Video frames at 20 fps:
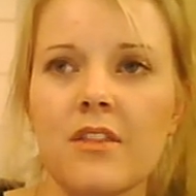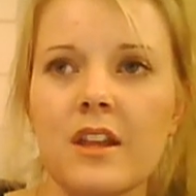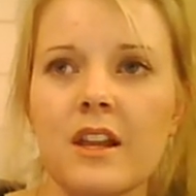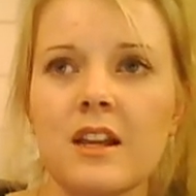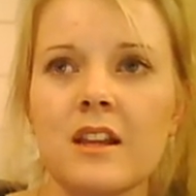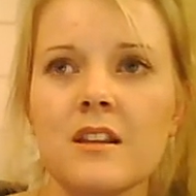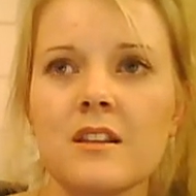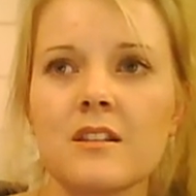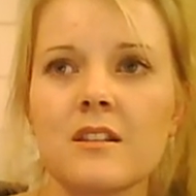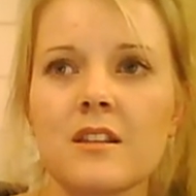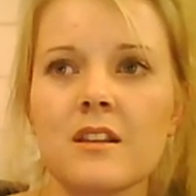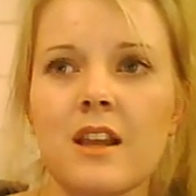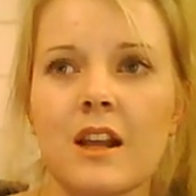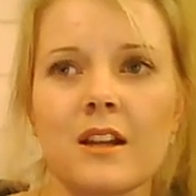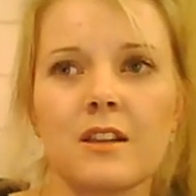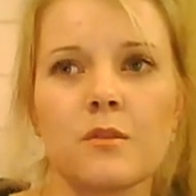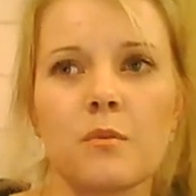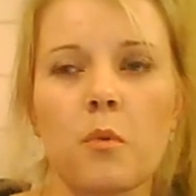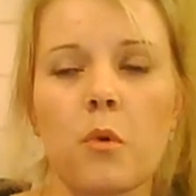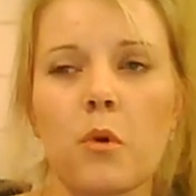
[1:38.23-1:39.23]
these
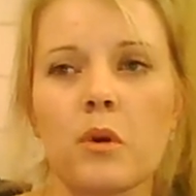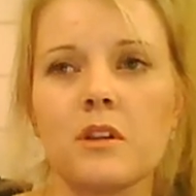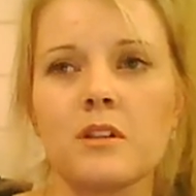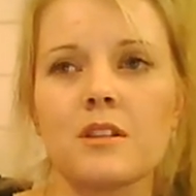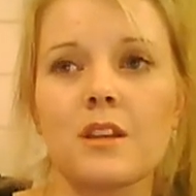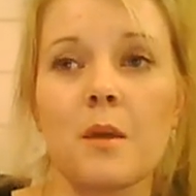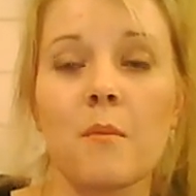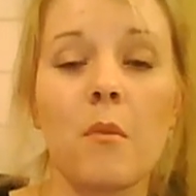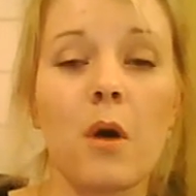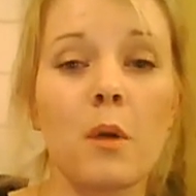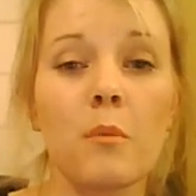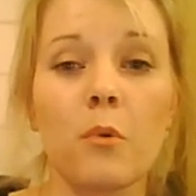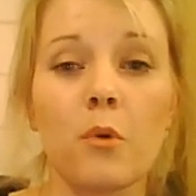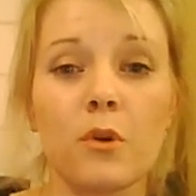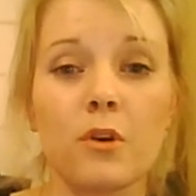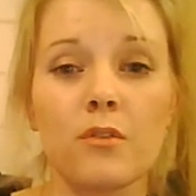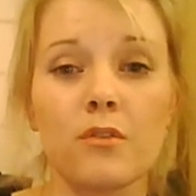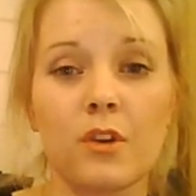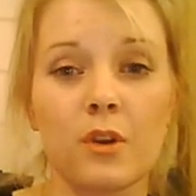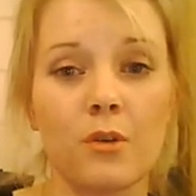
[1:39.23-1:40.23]
negative points, in my
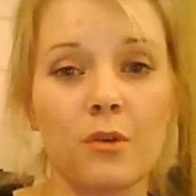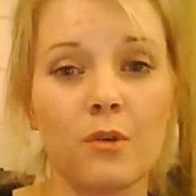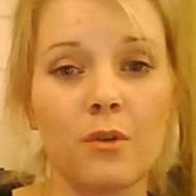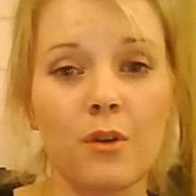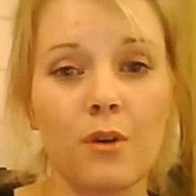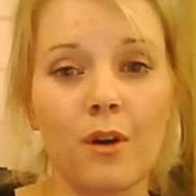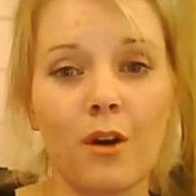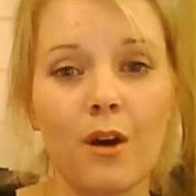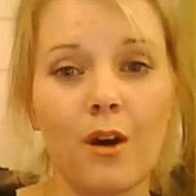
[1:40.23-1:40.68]
point of view,